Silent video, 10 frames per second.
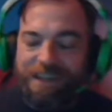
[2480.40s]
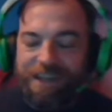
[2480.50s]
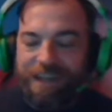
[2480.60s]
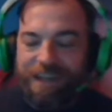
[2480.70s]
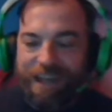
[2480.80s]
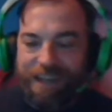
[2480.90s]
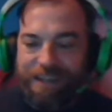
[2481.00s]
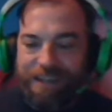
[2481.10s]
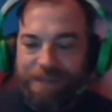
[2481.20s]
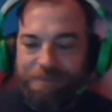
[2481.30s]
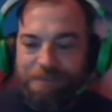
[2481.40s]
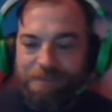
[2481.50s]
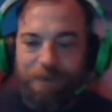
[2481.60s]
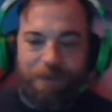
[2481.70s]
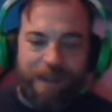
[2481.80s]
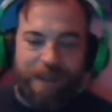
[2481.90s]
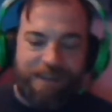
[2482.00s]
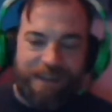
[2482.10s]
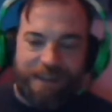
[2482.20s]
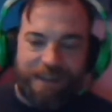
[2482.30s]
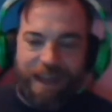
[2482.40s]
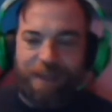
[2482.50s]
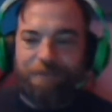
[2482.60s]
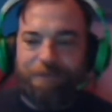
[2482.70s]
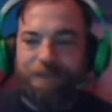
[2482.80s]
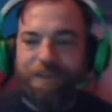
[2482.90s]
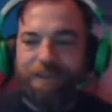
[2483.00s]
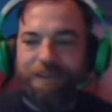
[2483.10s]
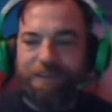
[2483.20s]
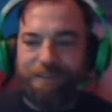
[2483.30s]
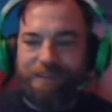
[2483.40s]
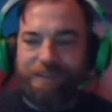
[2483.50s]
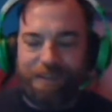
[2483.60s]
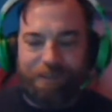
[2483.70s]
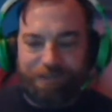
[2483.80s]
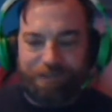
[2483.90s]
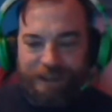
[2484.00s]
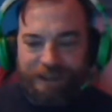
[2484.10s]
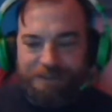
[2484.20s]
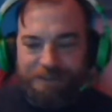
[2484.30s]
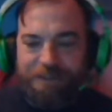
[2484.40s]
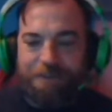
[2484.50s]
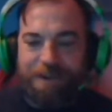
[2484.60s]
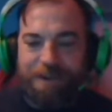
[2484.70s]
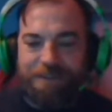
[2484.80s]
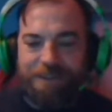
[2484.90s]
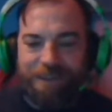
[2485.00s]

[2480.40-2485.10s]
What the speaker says: And so we all gathered together and we sat through 3 days with Scott Myers,